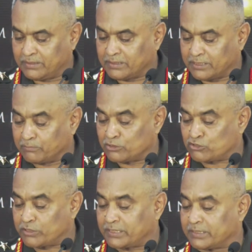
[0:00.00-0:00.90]

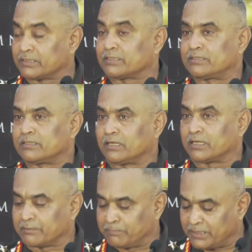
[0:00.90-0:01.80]
demonstrated our
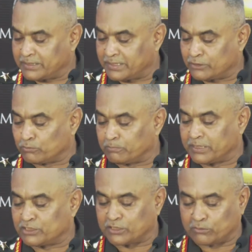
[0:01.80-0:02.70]
ability to
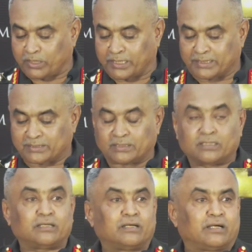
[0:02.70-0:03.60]
bridge divides
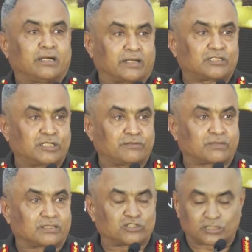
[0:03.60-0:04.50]
and achieve
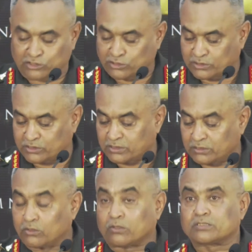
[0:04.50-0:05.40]
consensus
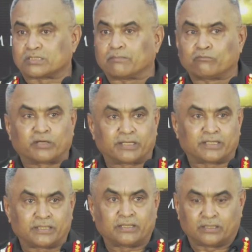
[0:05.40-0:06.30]
on some very
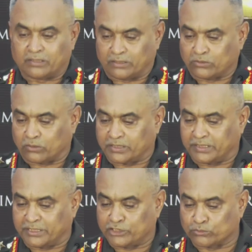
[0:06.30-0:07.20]

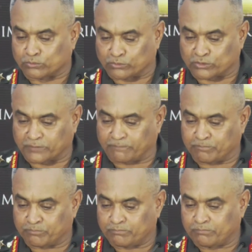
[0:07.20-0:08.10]
knotty issues.
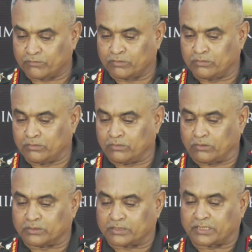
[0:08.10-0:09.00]
On
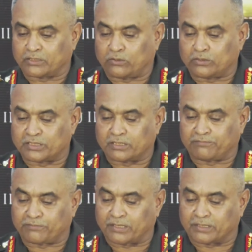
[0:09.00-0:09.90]
the technological
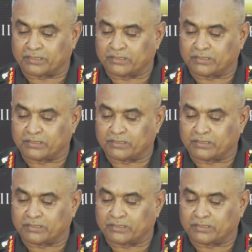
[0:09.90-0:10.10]
front,